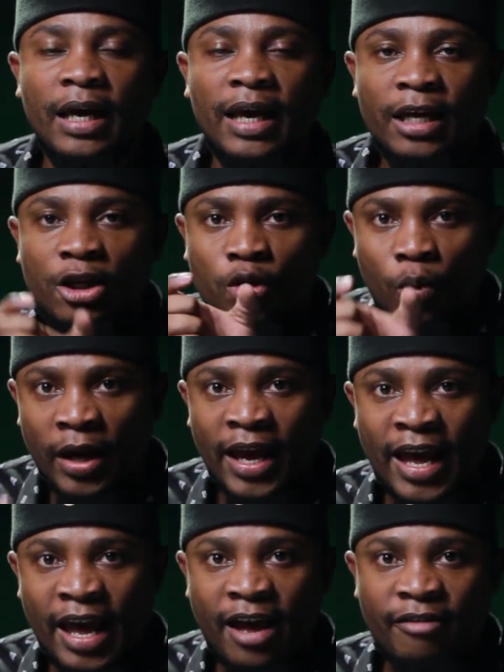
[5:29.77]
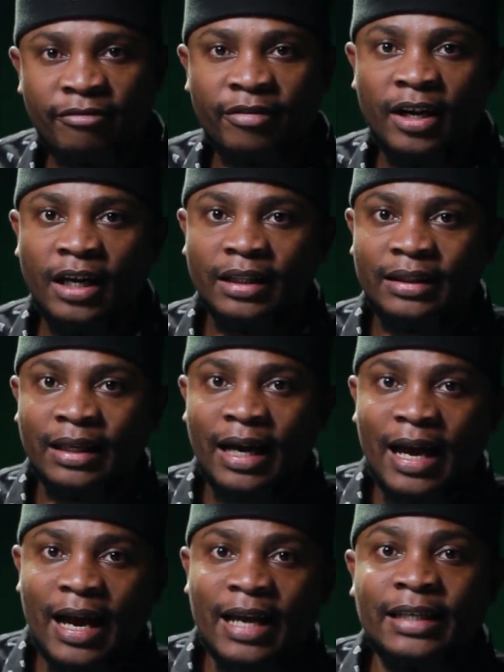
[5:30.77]
and you have the
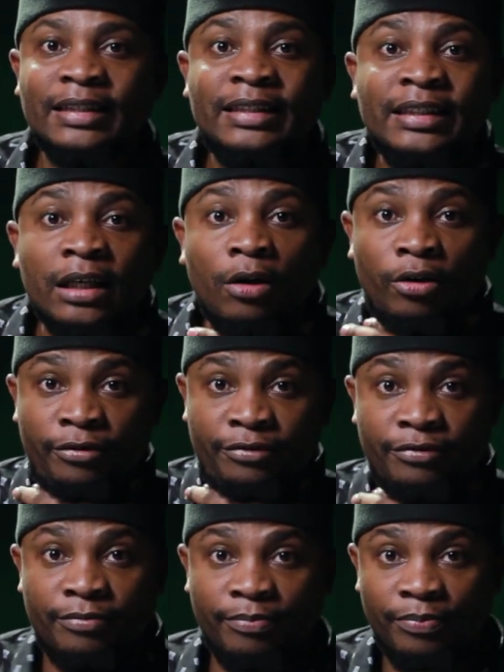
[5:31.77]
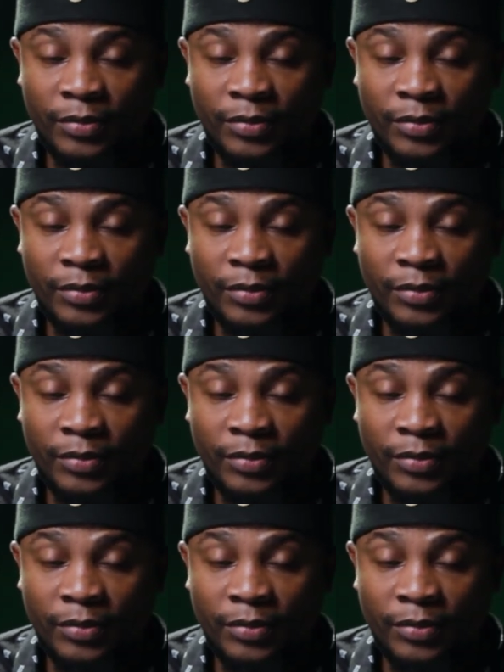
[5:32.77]
idea of